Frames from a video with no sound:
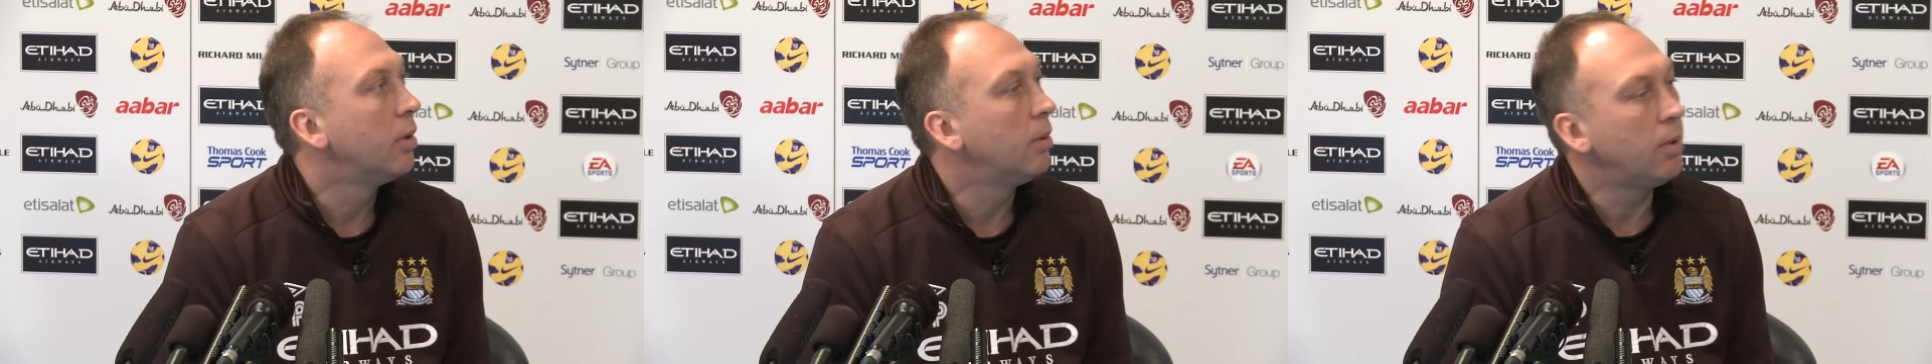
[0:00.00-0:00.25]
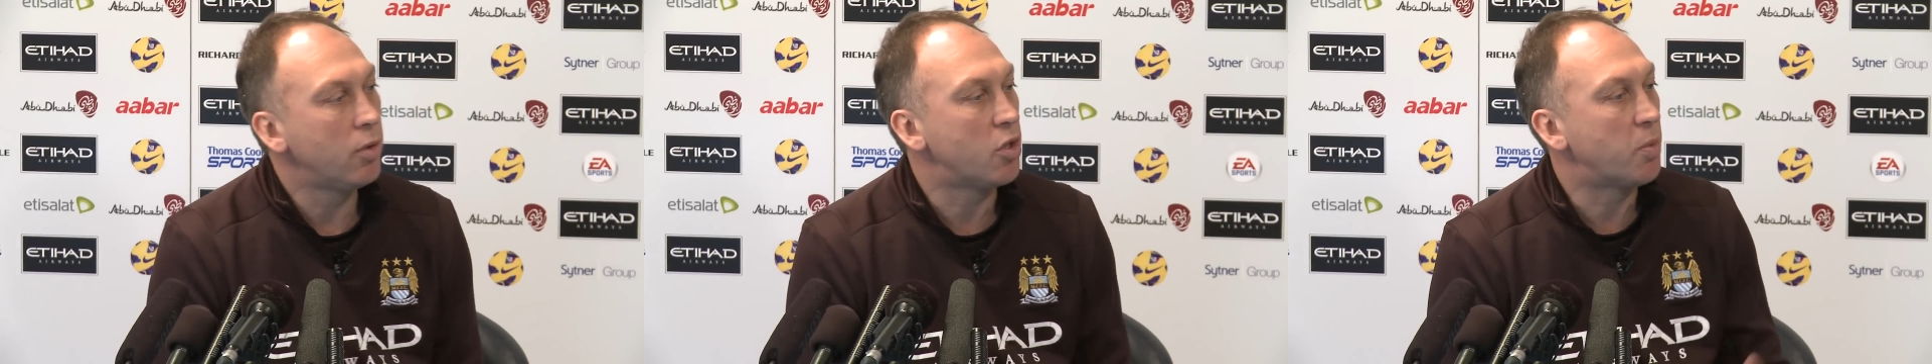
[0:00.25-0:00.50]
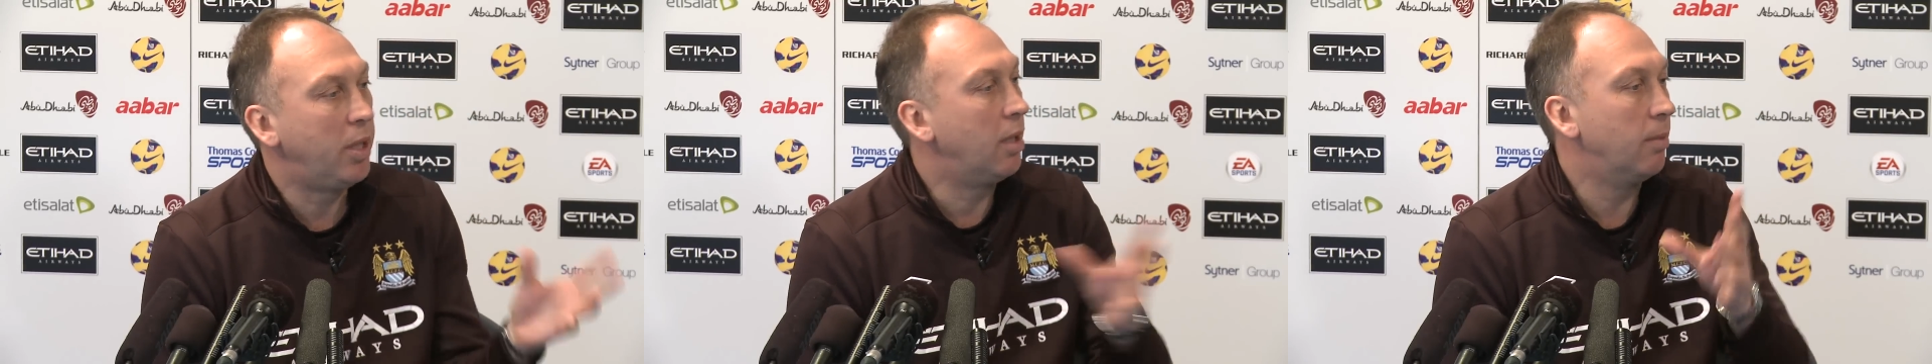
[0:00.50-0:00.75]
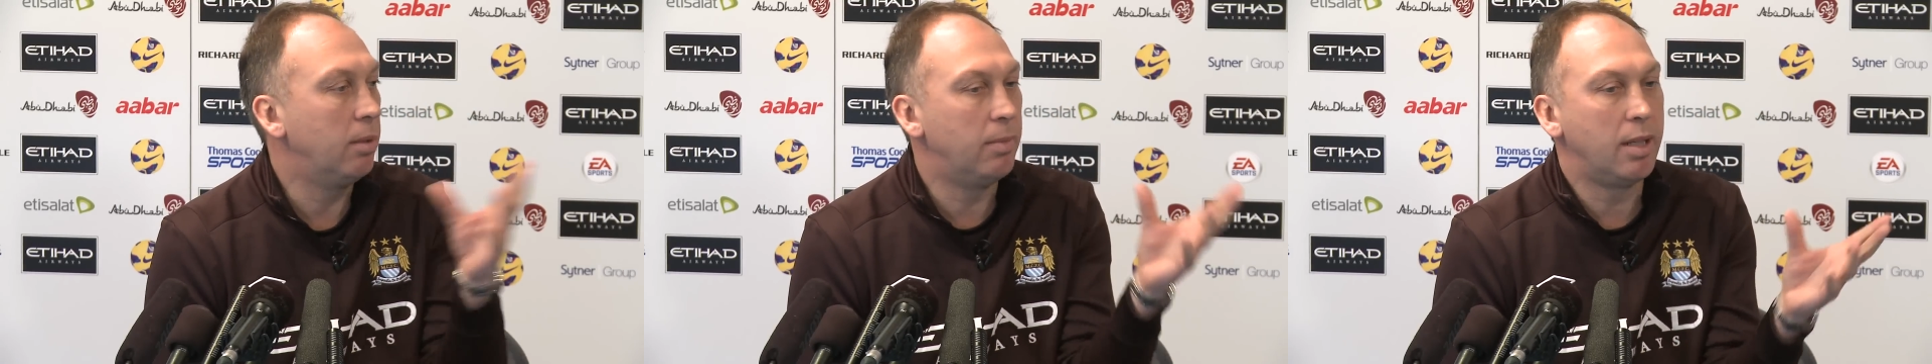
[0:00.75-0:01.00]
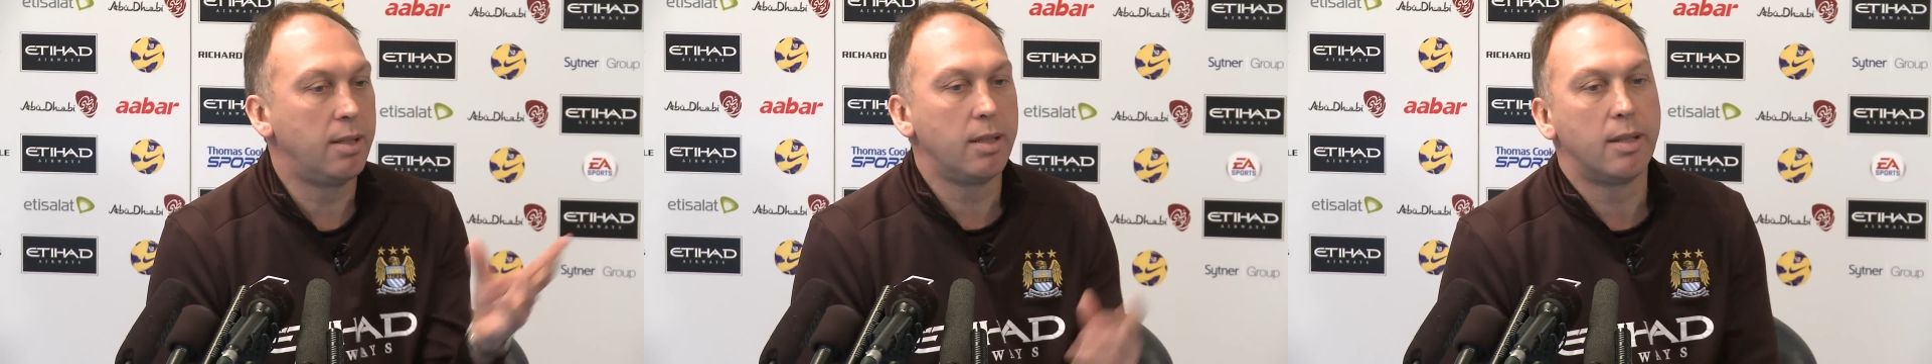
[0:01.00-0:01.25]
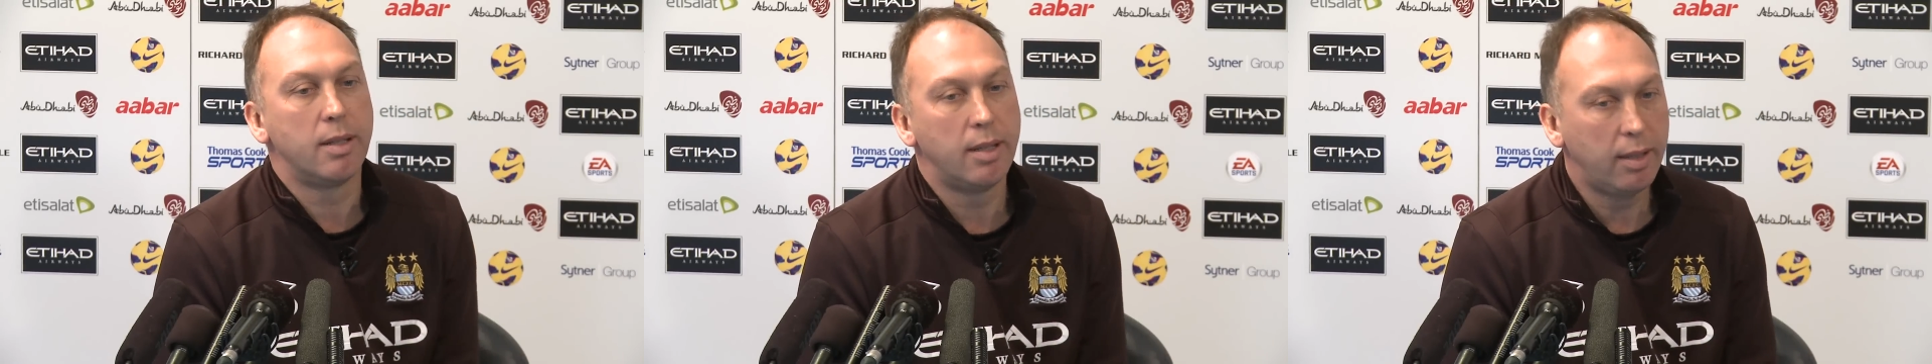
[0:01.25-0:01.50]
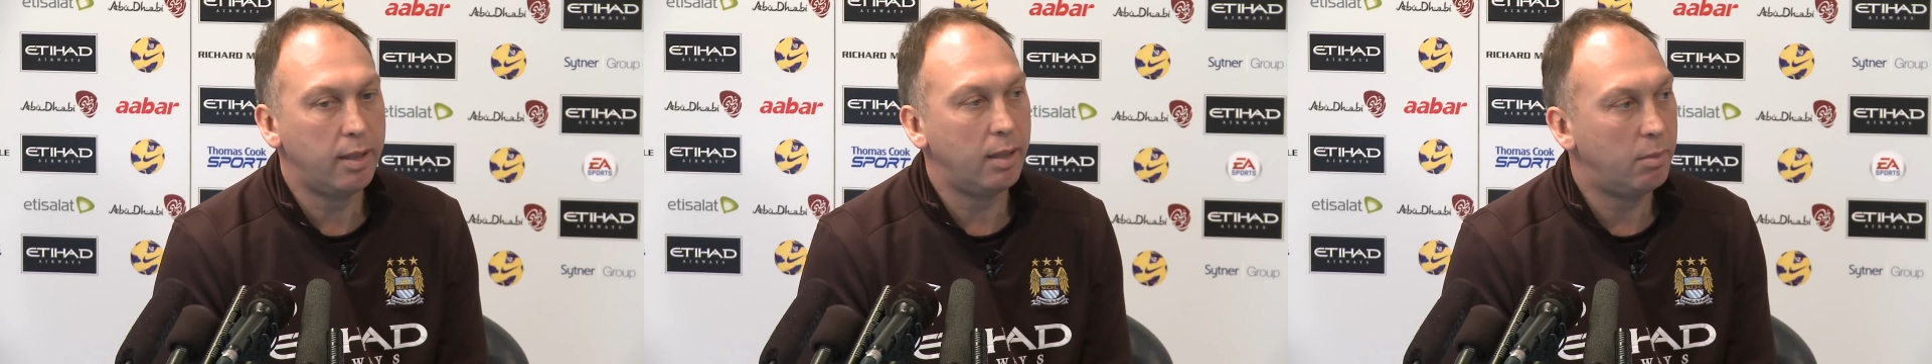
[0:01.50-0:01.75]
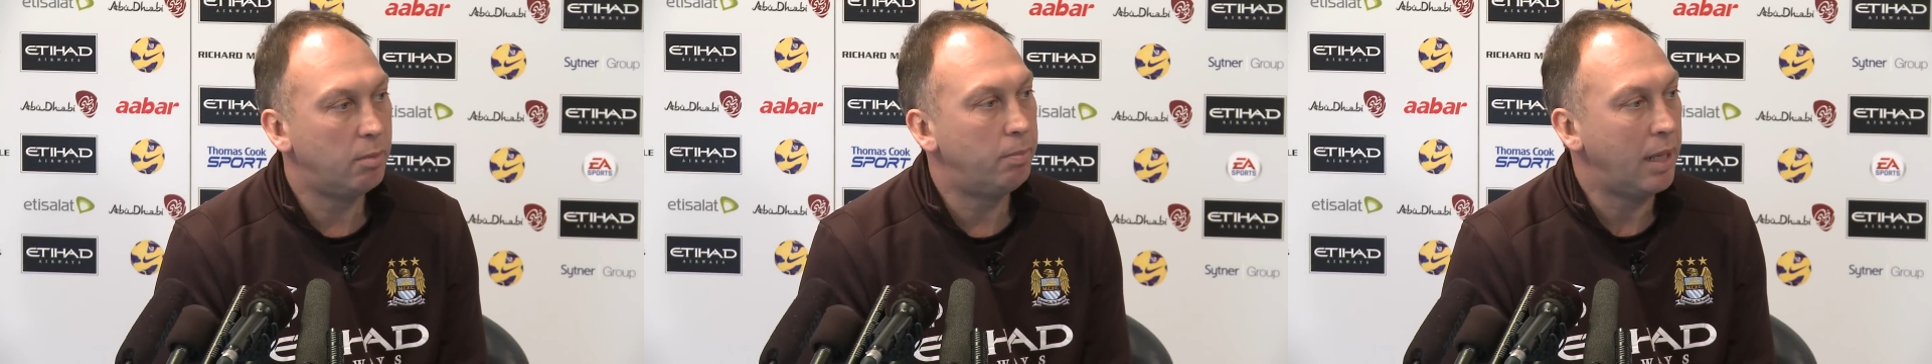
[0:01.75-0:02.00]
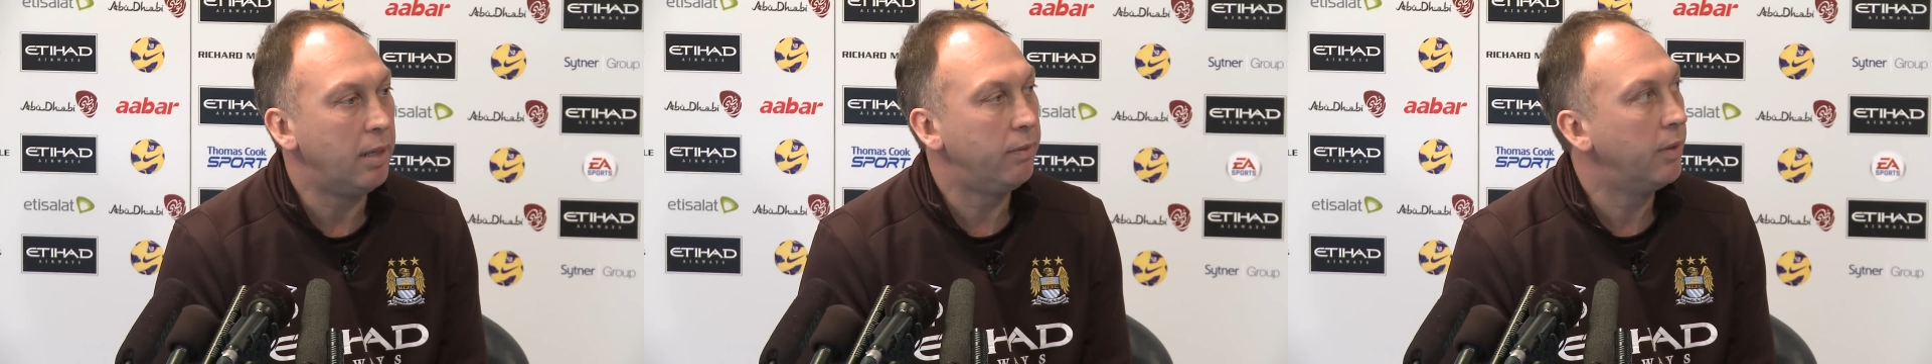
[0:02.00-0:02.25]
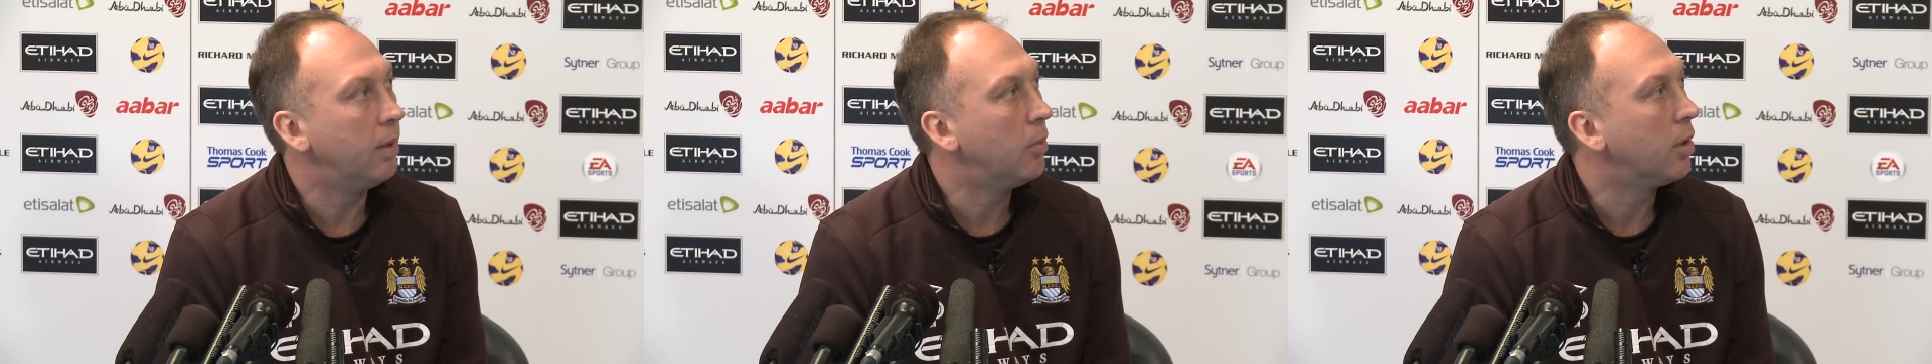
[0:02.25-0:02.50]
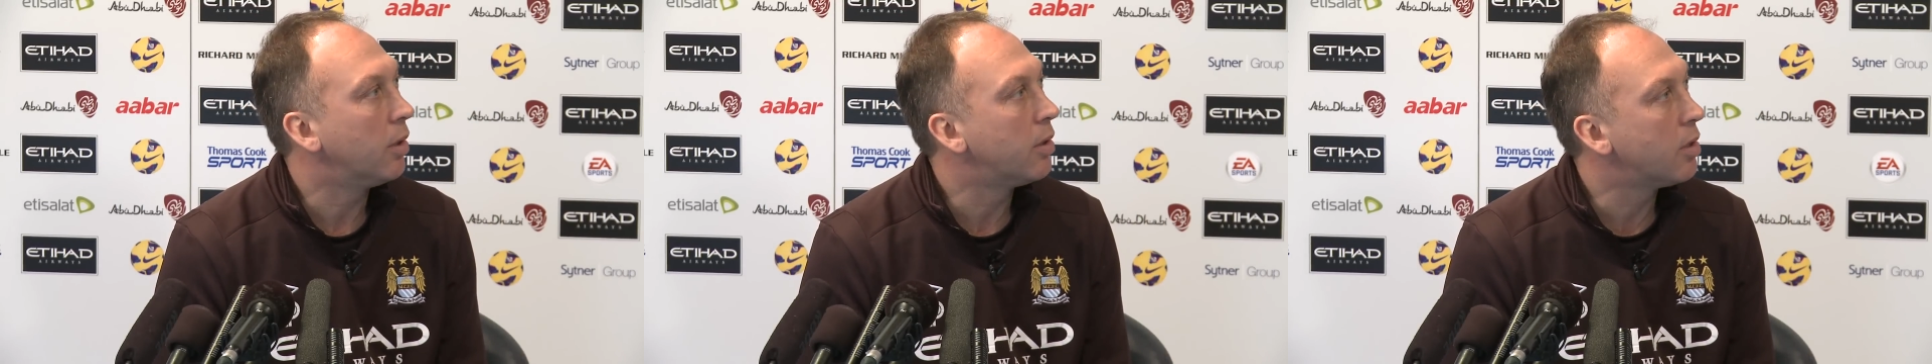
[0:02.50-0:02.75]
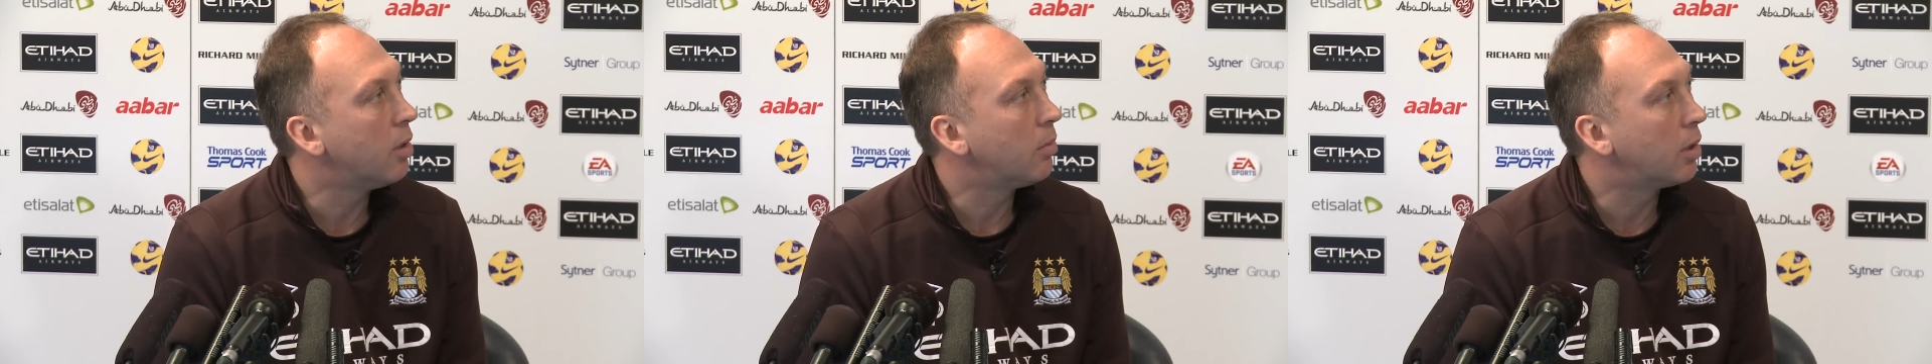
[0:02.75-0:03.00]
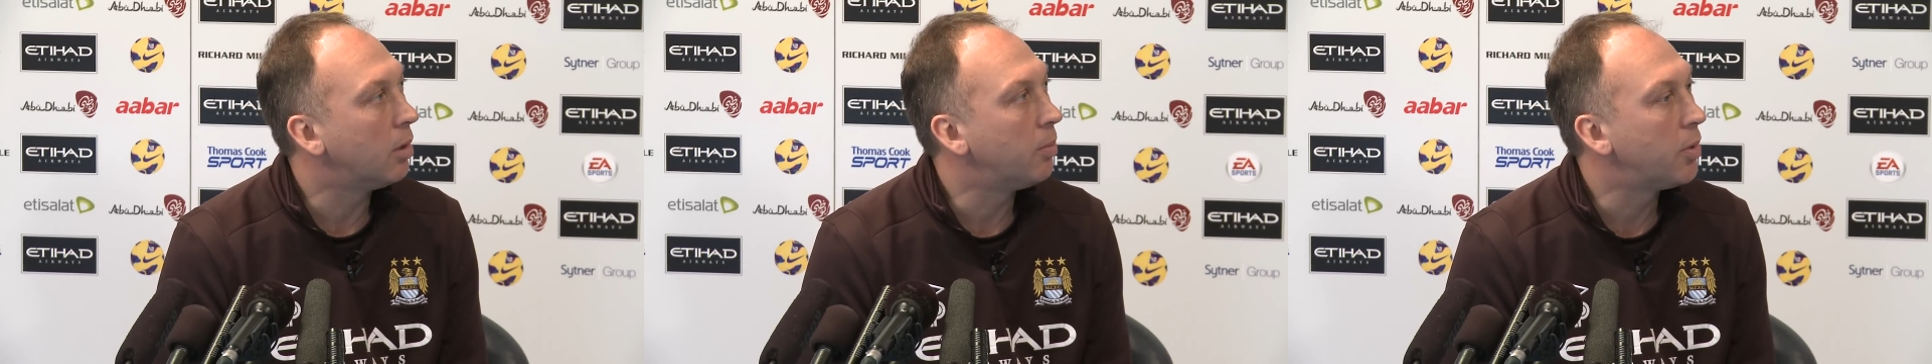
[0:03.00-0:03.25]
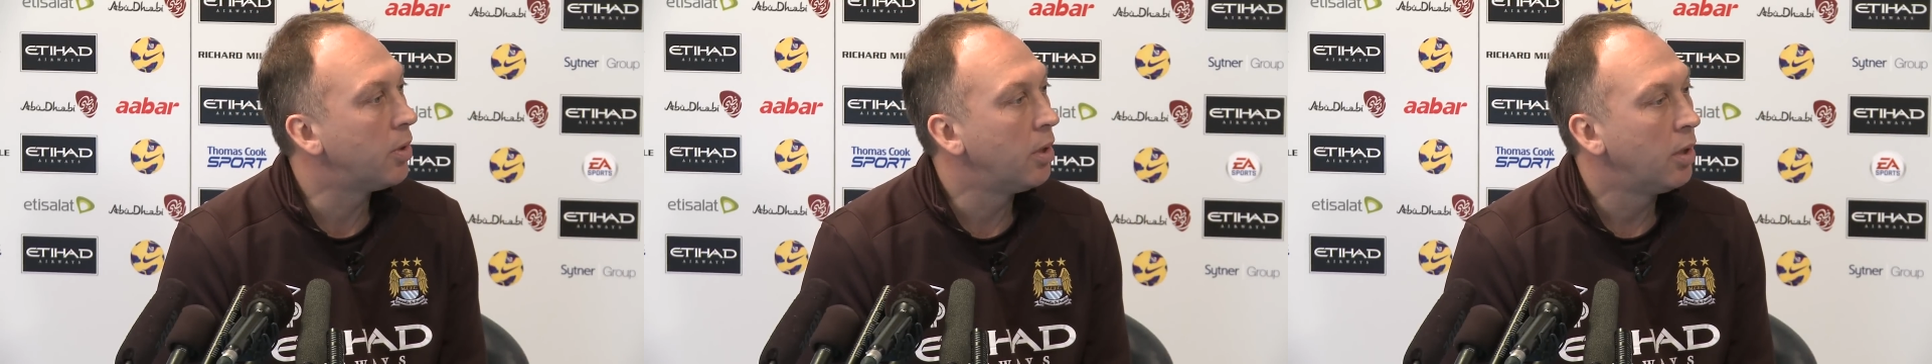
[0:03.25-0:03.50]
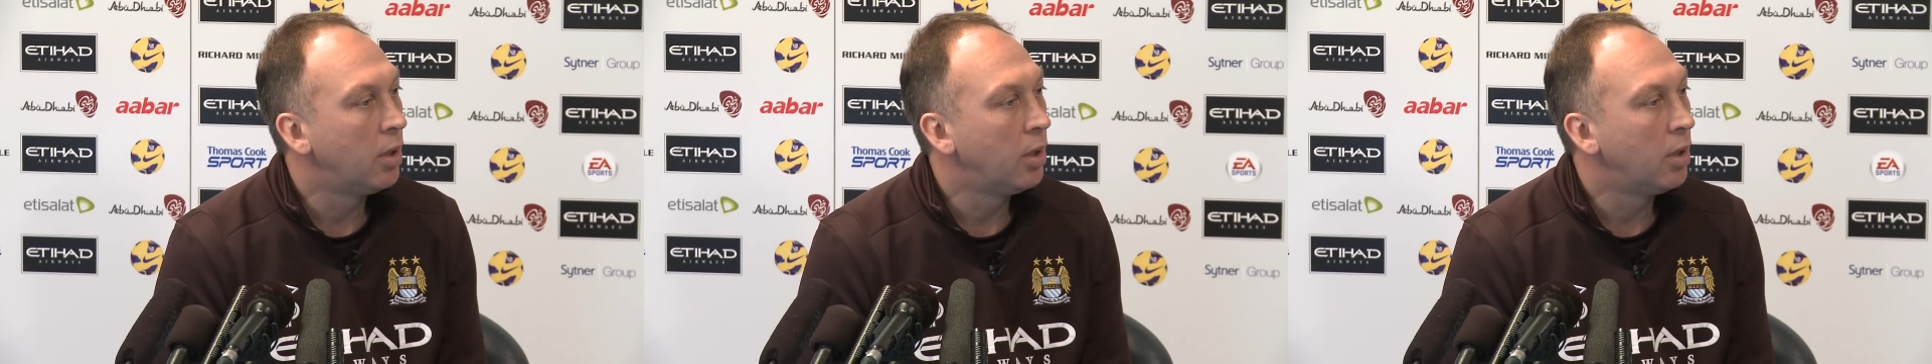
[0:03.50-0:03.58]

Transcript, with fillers: I'm not just speaking about Manchester City, here, but benefit one of the top clubs